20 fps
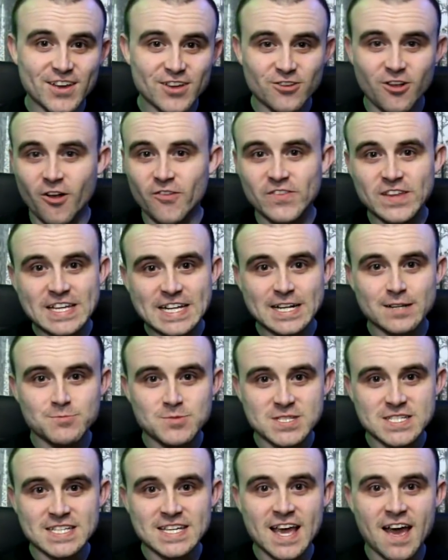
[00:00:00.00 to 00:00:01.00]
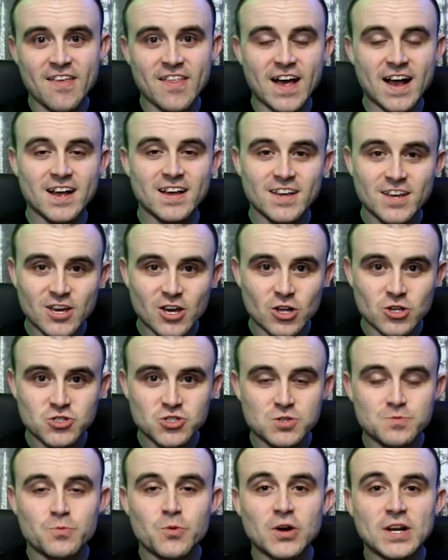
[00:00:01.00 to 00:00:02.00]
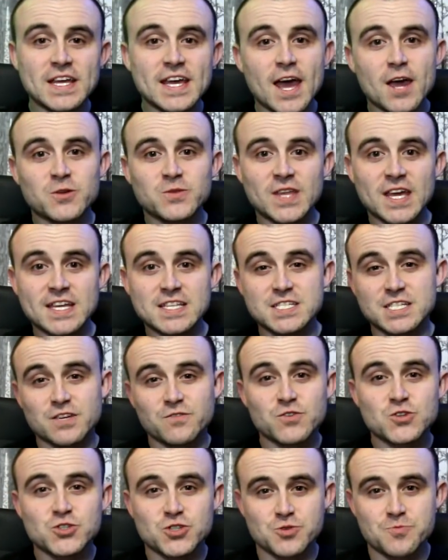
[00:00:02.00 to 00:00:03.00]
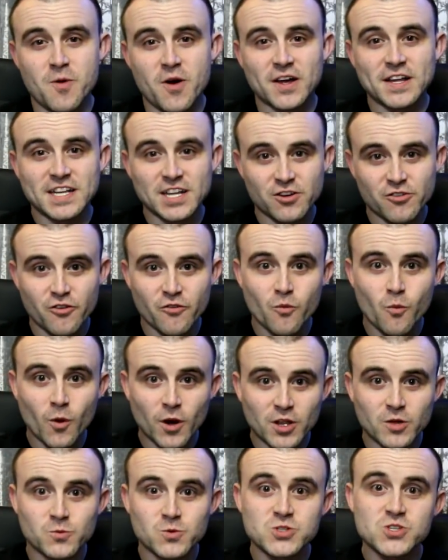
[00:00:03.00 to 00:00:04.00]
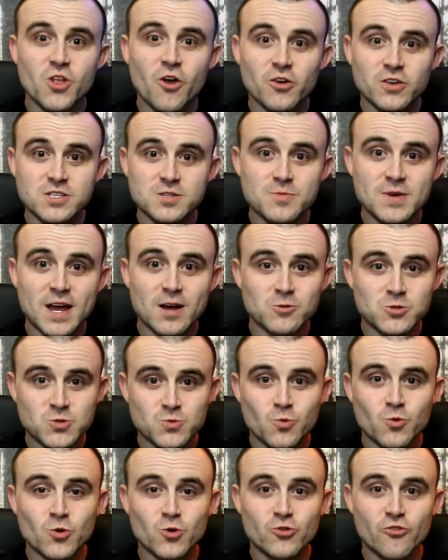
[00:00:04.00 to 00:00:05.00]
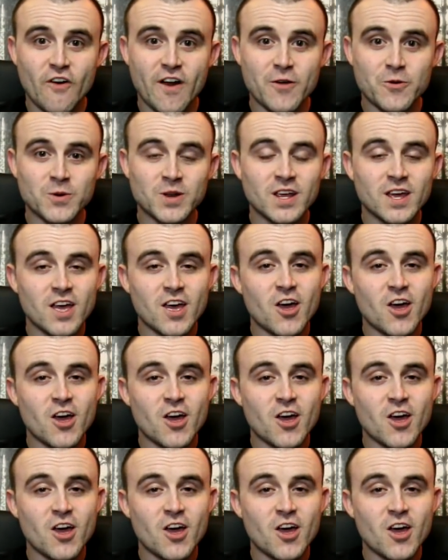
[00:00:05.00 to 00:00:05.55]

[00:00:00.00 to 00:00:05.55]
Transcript: got the clips together and just put it out there to give you some idea of what it was like to be able to walk around.